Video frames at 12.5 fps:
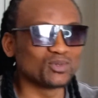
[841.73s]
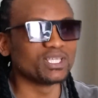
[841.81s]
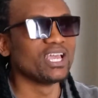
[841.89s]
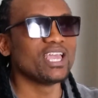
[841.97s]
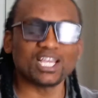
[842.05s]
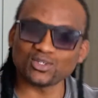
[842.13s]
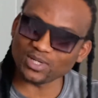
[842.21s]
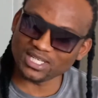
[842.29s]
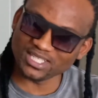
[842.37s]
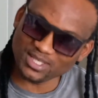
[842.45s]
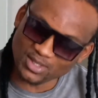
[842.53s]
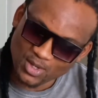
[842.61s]
it.
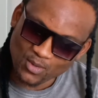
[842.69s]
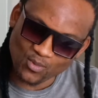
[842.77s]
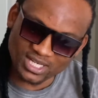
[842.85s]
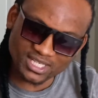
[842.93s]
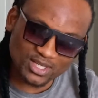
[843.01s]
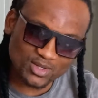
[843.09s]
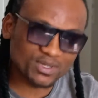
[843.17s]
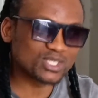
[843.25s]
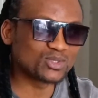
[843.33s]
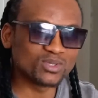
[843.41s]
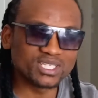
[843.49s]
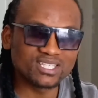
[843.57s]
Actually, one day you
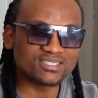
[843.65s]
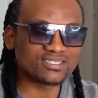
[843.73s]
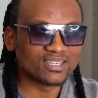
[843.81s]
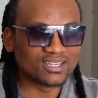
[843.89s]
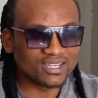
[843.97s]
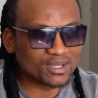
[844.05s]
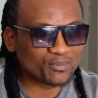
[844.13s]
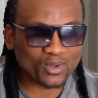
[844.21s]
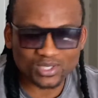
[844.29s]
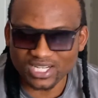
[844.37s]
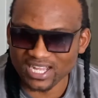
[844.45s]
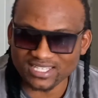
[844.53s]
must do this
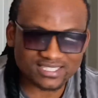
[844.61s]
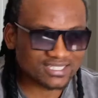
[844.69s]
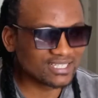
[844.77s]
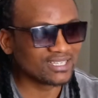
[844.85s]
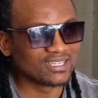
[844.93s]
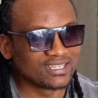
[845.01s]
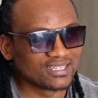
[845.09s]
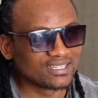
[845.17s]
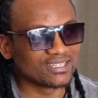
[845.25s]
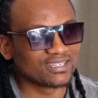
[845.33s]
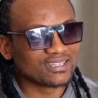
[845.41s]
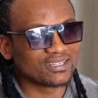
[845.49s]
podcast.
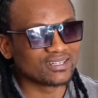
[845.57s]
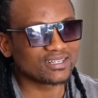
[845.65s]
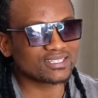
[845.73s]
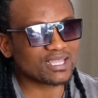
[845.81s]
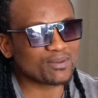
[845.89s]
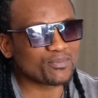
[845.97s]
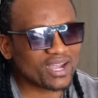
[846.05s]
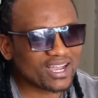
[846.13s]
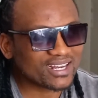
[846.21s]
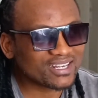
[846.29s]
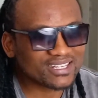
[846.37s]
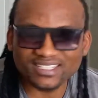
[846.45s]
That's a
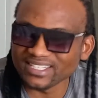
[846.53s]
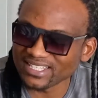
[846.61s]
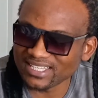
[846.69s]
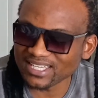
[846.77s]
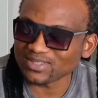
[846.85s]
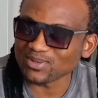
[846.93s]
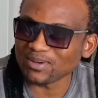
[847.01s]
bar, a little naked.